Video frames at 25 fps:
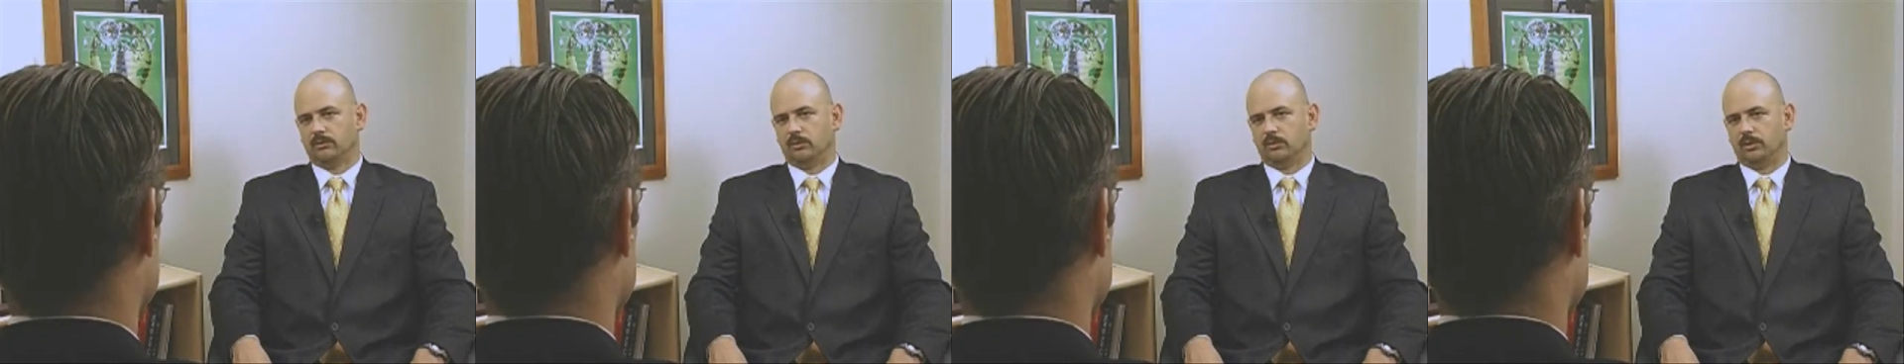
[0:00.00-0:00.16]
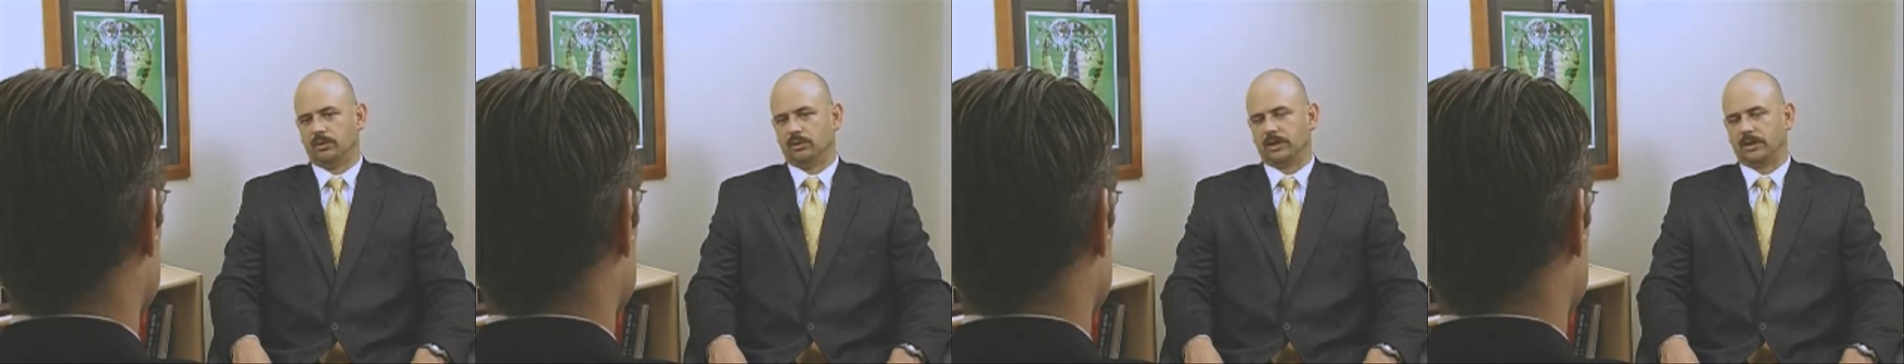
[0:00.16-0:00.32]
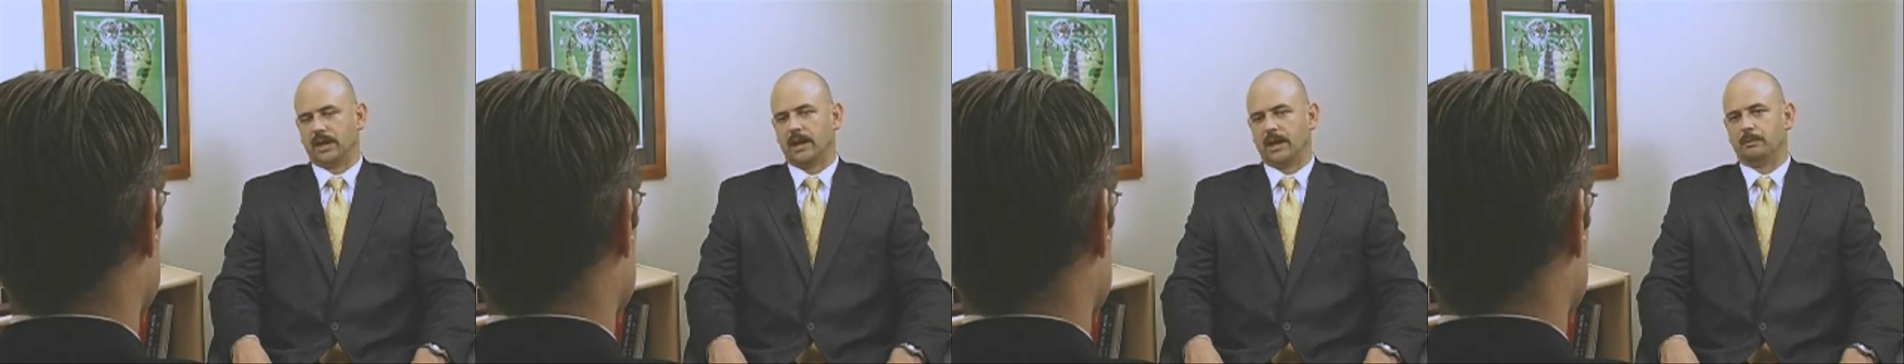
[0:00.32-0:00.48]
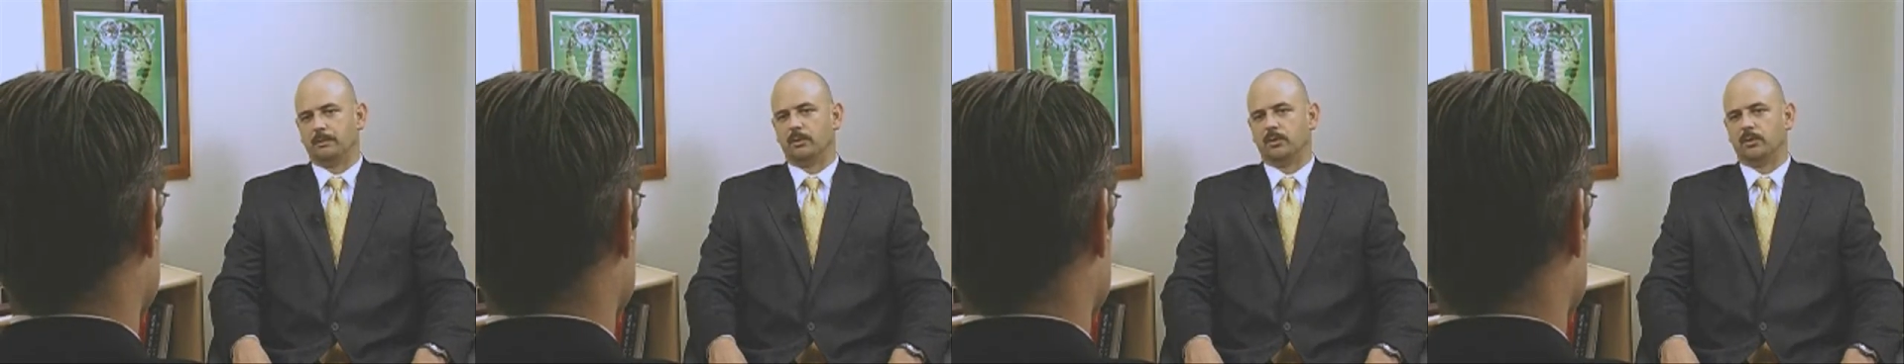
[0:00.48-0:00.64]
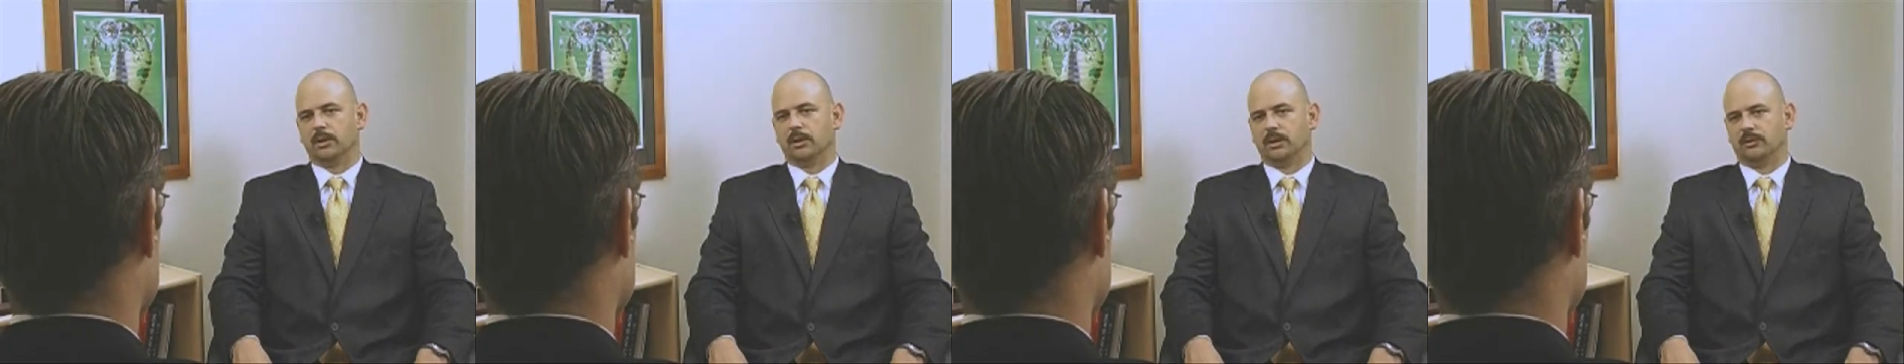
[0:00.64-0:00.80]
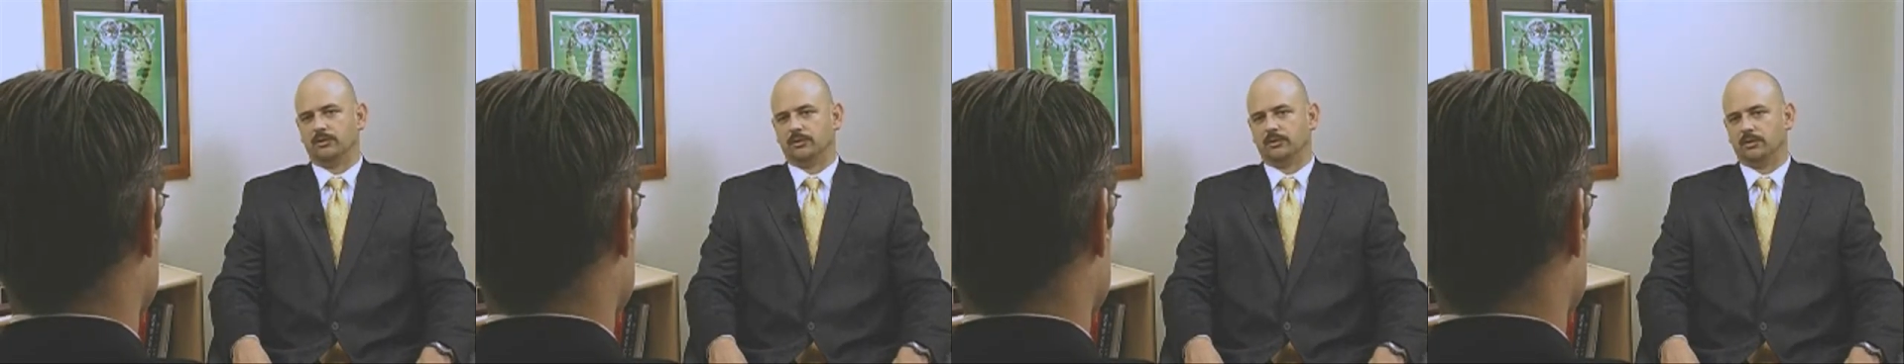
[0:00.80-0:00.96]
went to
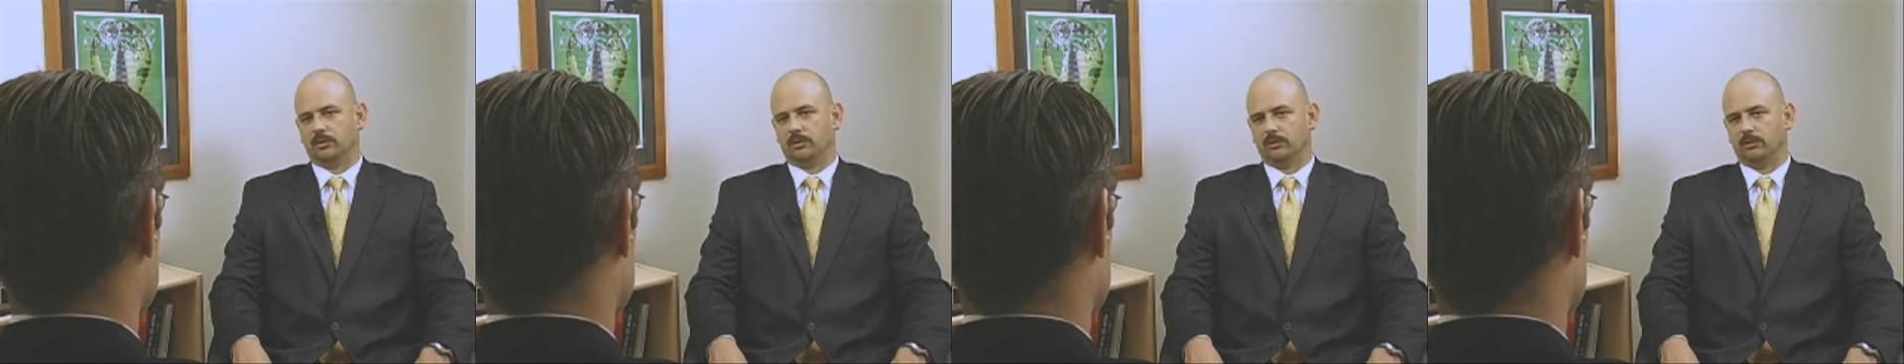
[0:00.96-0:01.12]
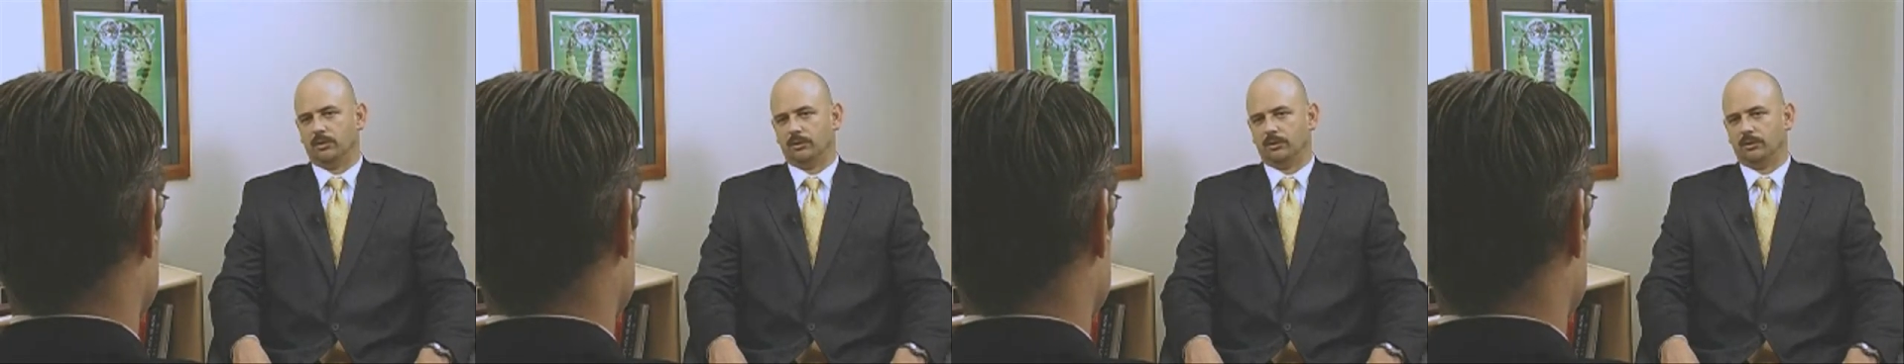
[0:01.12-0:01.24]
capital leasing